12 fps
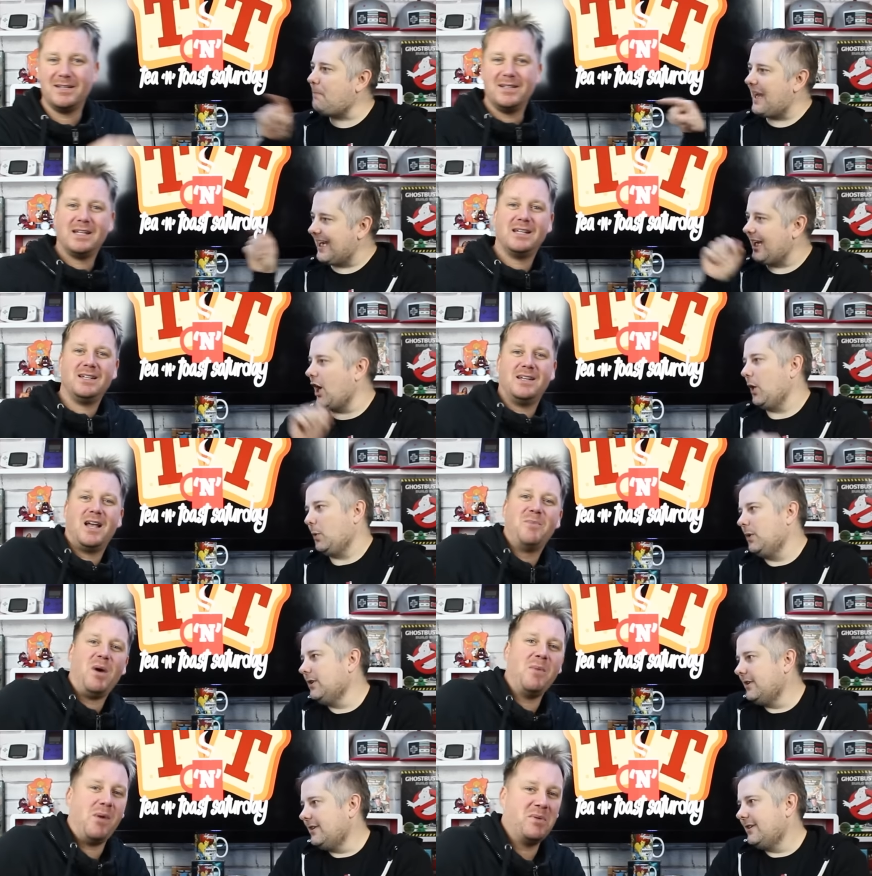Speaker 1: bingo.
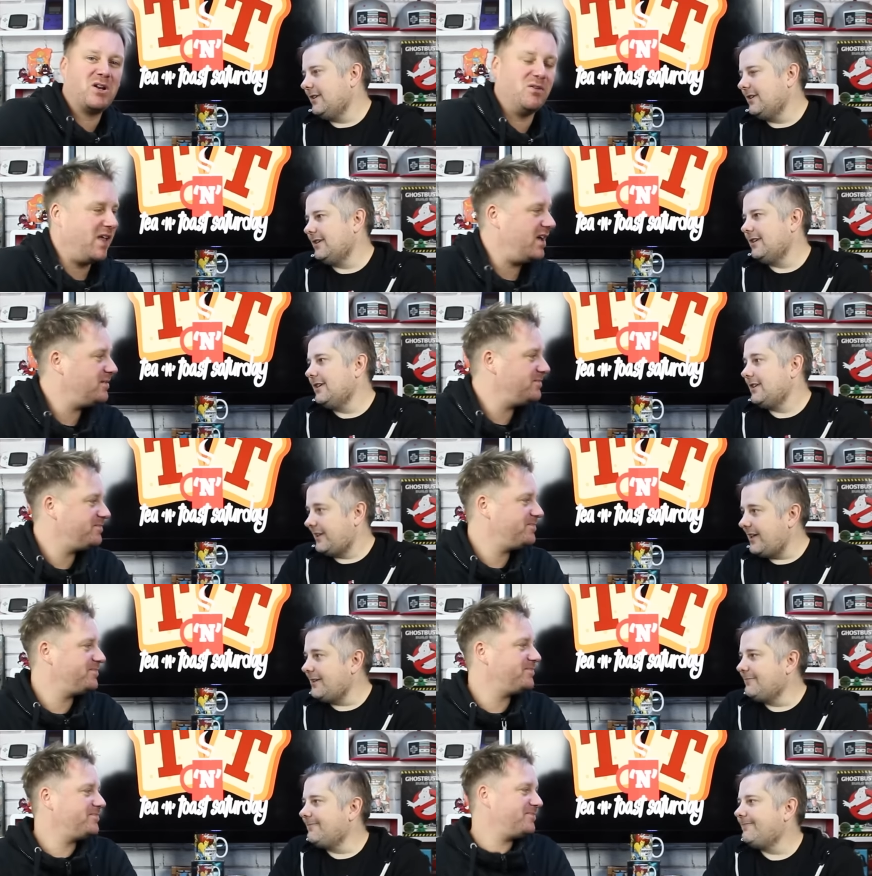My mum would love that.
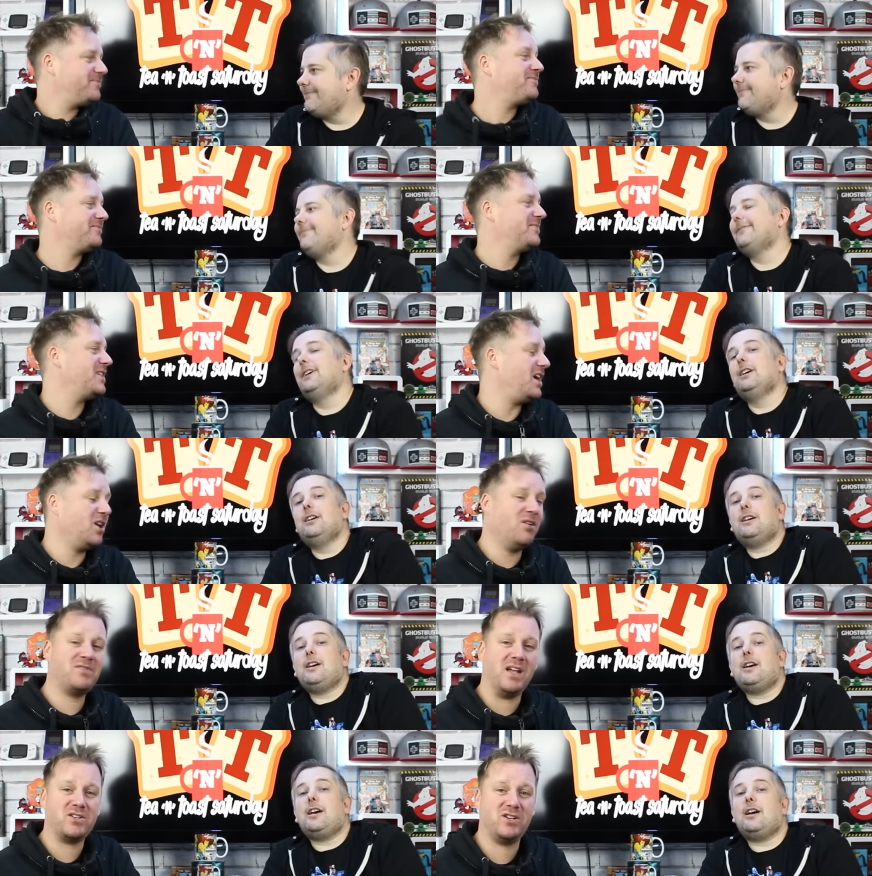Yeah, Yeah, I
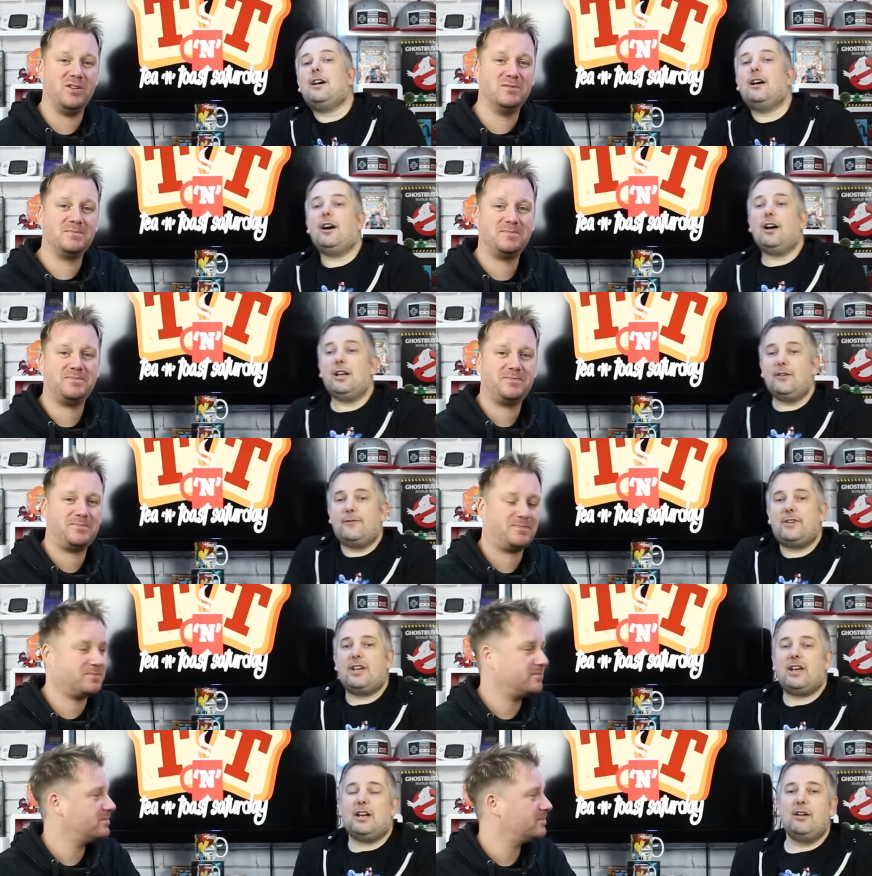that uh, show.
Speaker 2: I loved
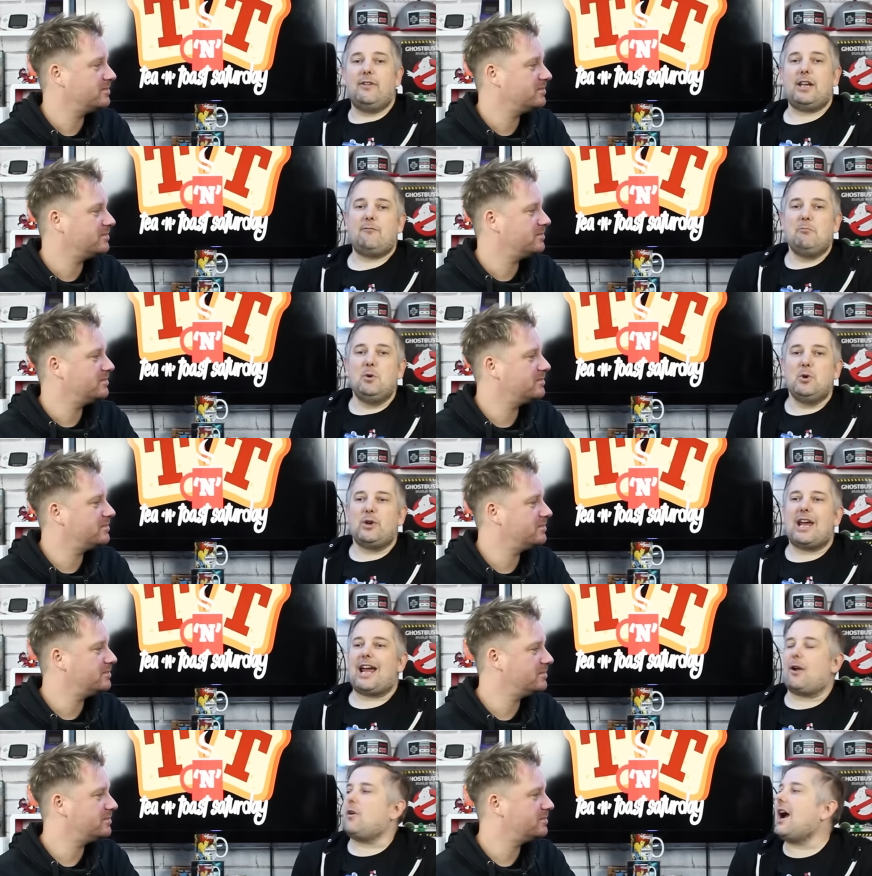it and love it even more
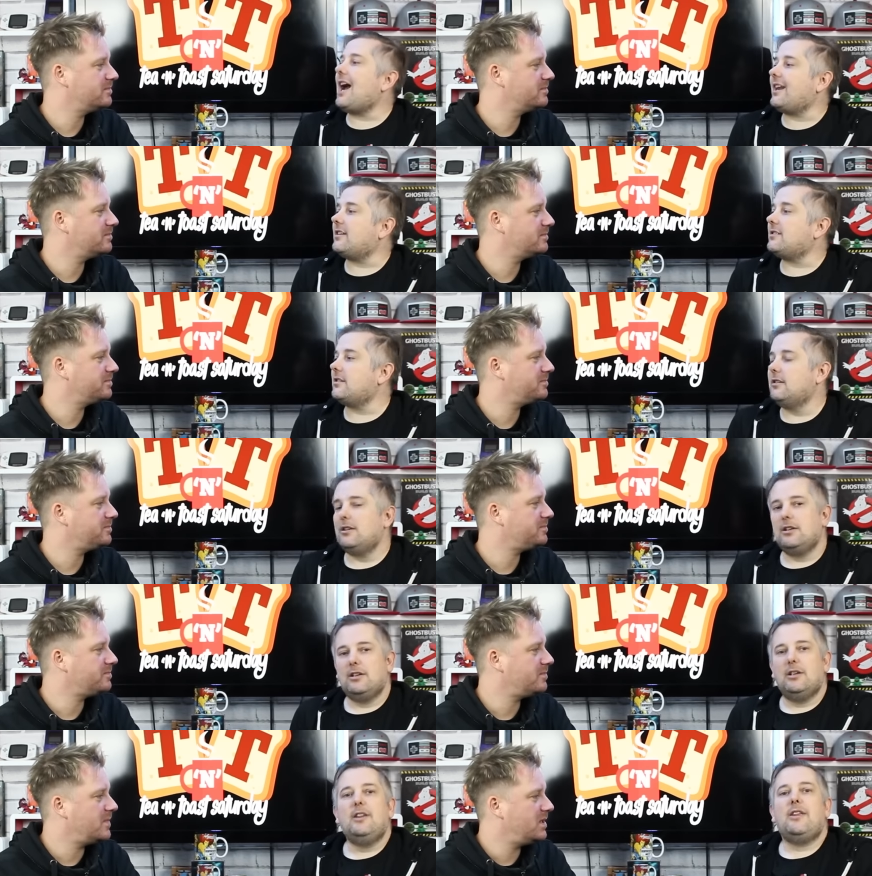now. And
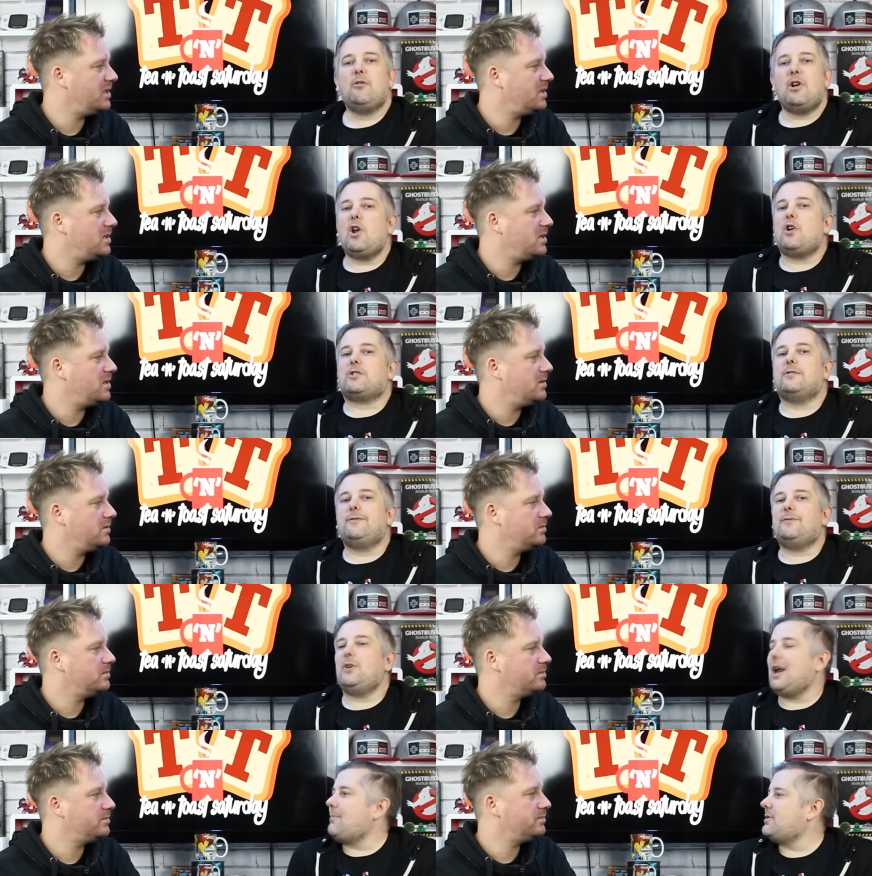there are lots of
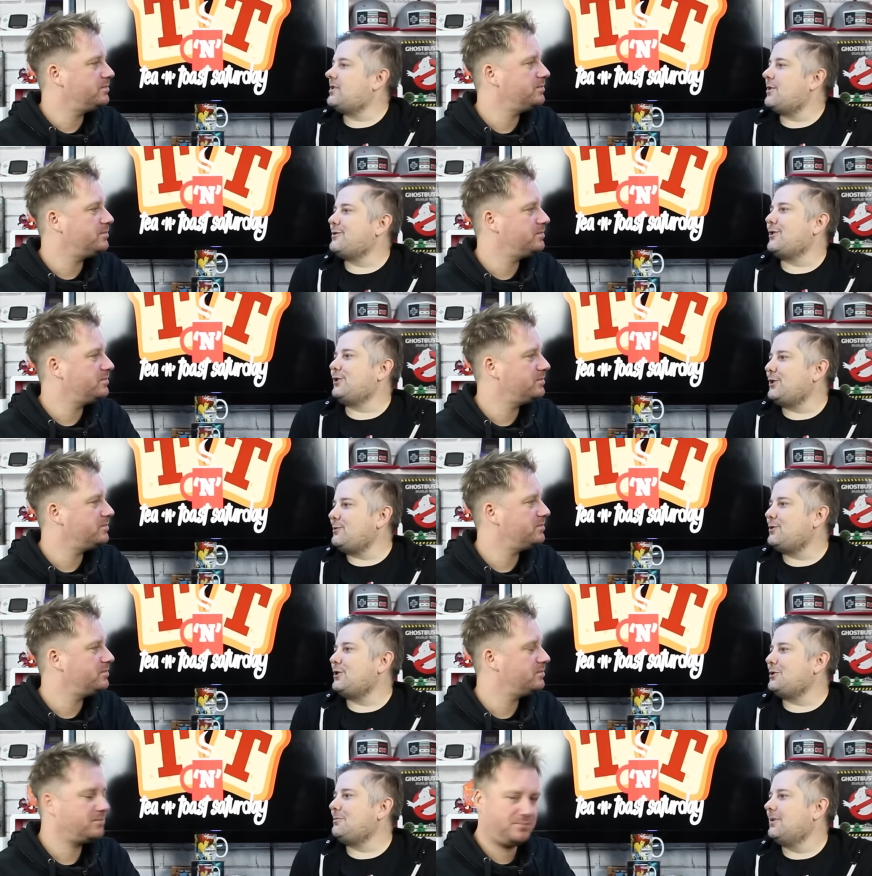full episodes on
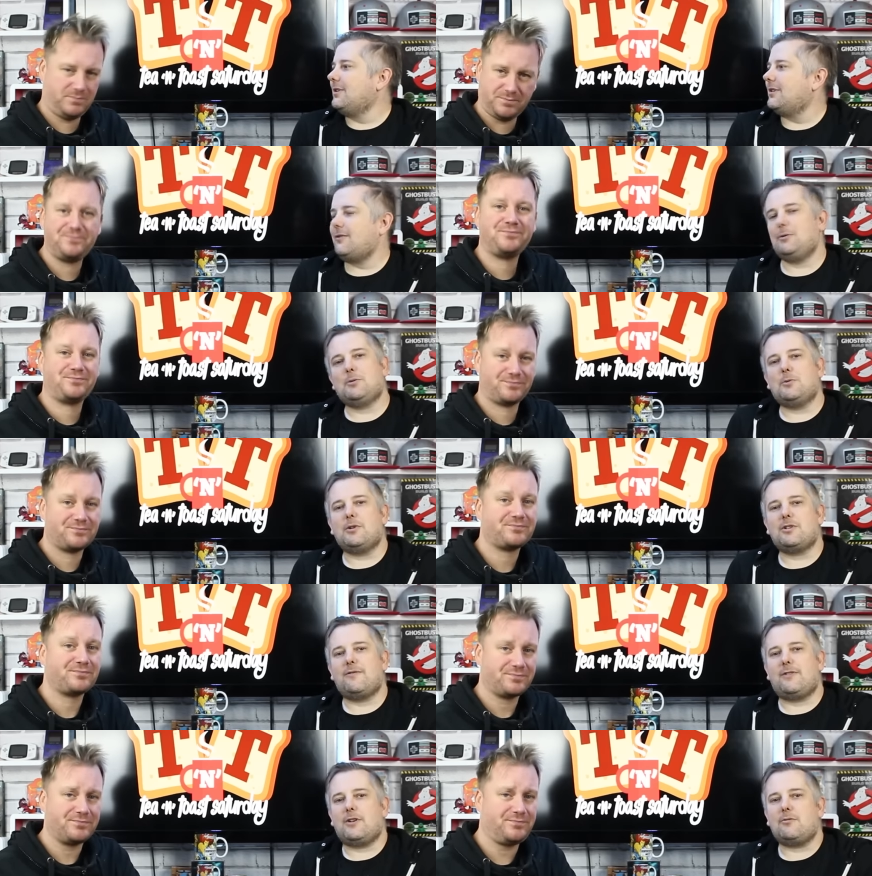YouTube if you want to
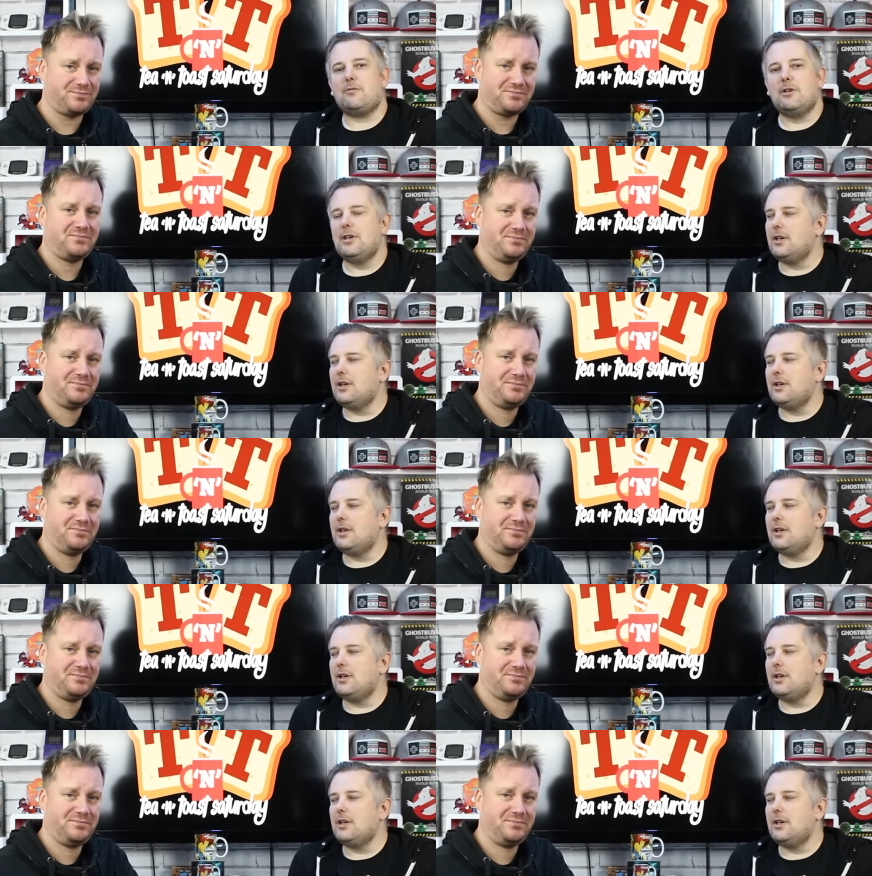watch a few.